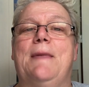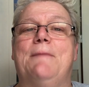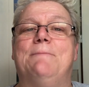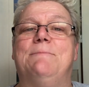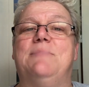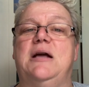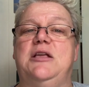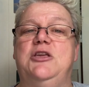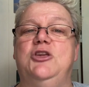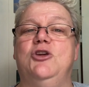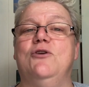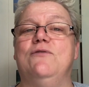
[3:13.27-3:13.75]

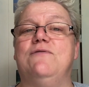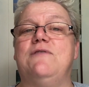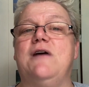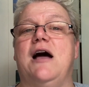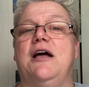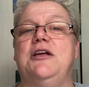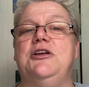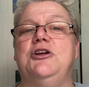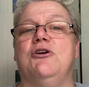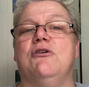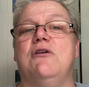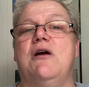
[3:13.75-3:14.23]
But you've
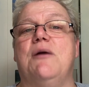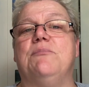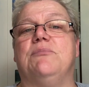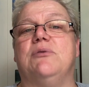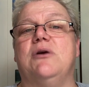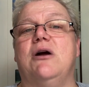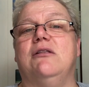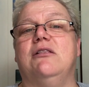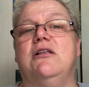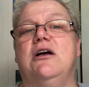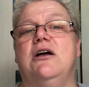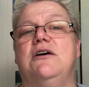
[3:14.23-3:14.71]
got your
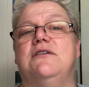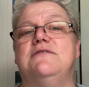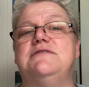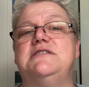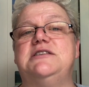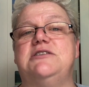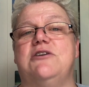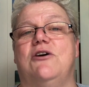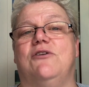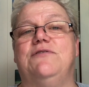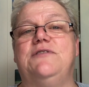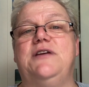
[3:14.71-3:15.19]
umbrella of
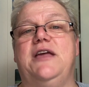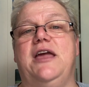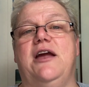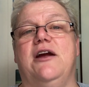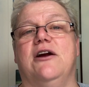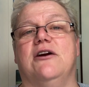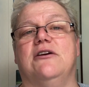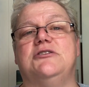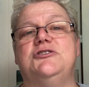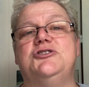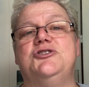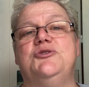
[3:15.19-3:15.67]
self
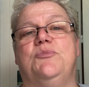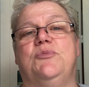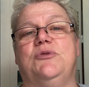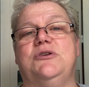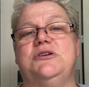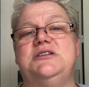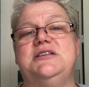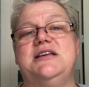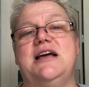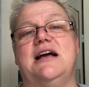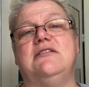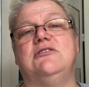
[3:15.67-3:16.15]
care to
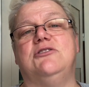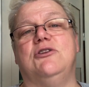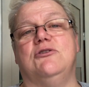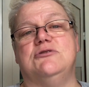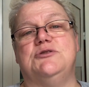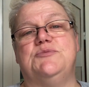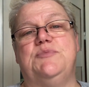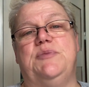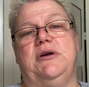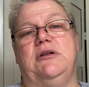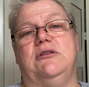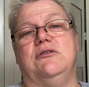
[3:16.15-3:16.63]
protect
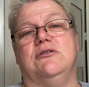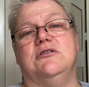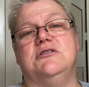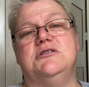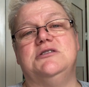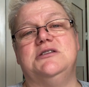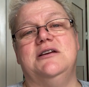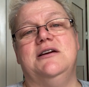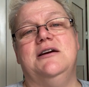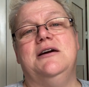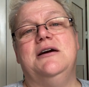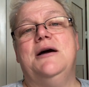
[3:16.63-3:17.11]
those
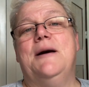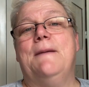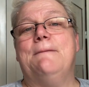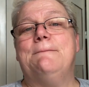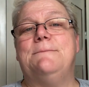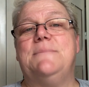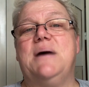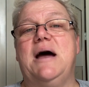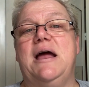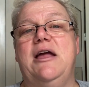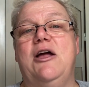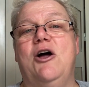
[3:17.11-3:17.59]
pillars
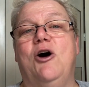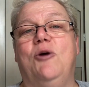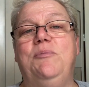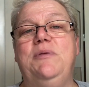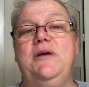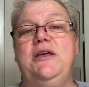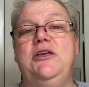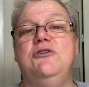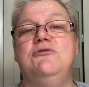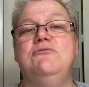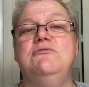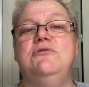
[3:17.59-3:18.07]
by
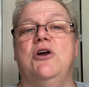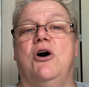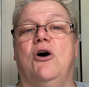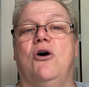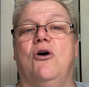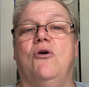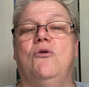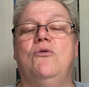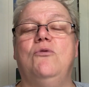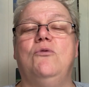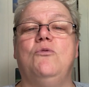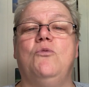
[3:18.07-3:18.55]
helping you
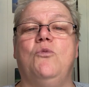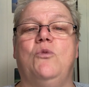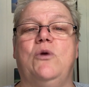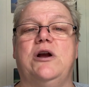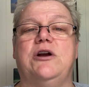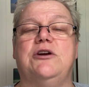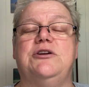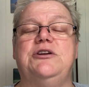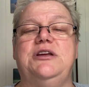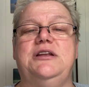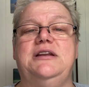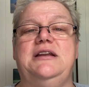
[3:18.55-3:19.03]
know
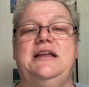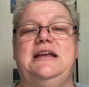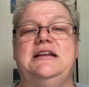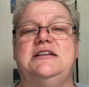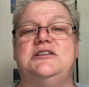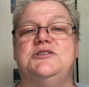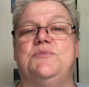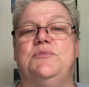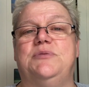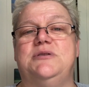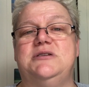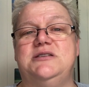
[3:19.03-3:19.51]
where you need
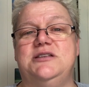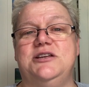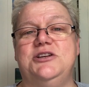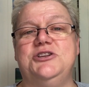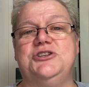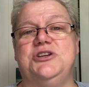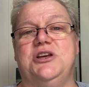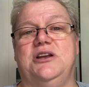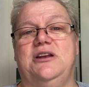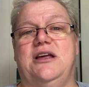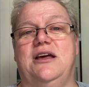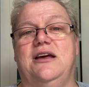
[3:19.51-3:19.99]
to
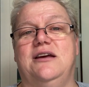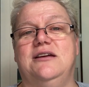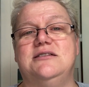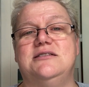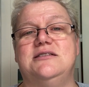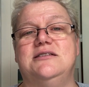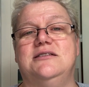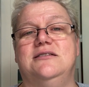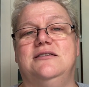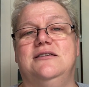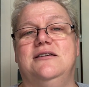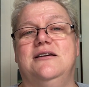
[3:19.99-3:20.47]
position
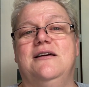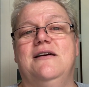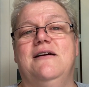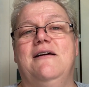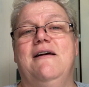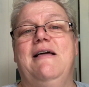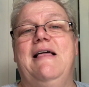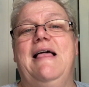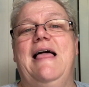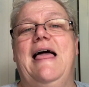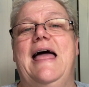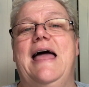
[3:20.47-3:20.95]
it.
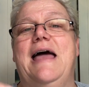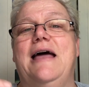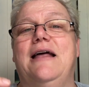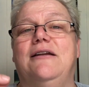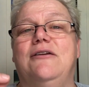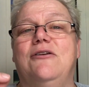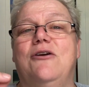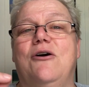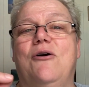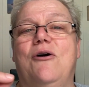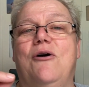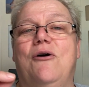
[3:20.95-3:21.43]

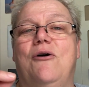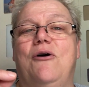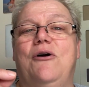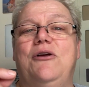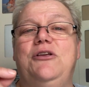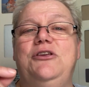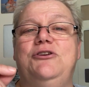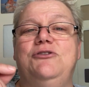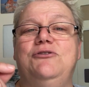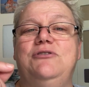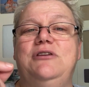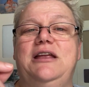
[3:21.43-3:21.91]
And
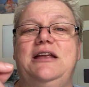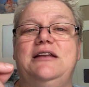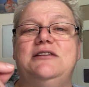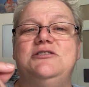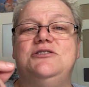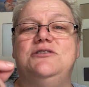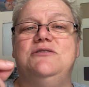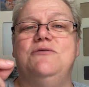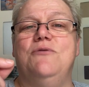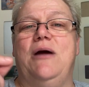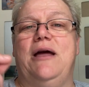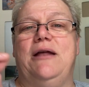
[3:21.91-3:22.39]
you need
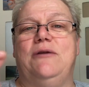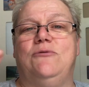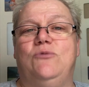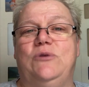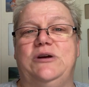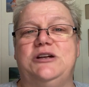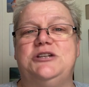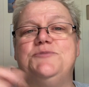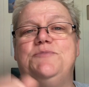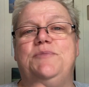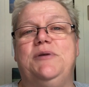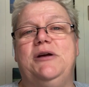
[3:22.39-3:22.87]
and
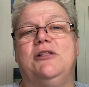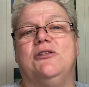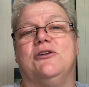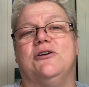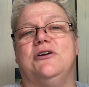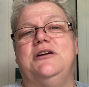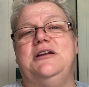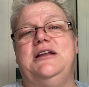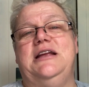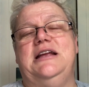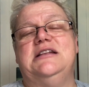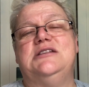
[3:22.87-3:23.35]
which
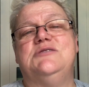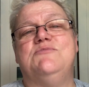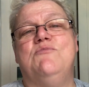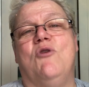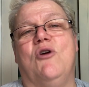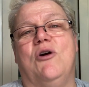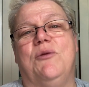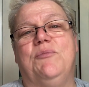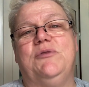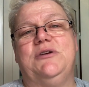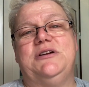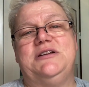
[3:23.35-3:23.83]
pillar needs
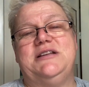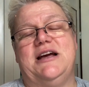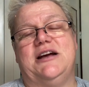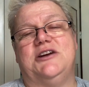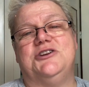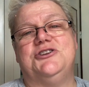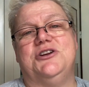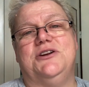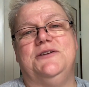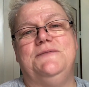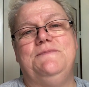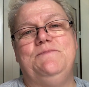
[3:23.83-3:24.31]
more
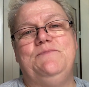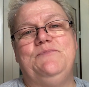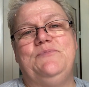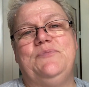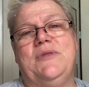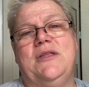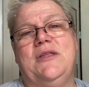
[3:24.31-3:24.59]
protection.